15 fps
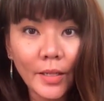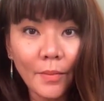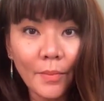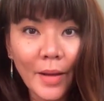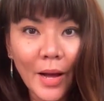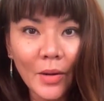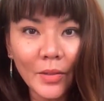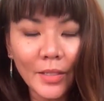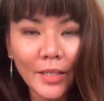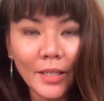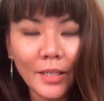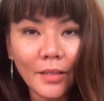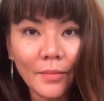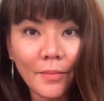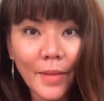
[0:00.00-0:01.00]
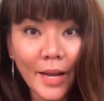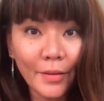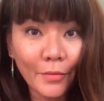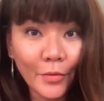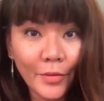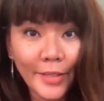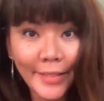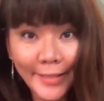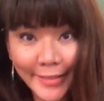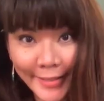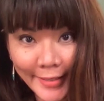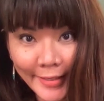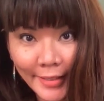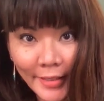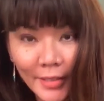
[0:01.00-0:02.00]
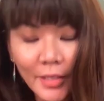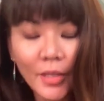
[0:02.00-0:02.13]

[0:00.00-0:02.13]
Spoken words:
about mindful eating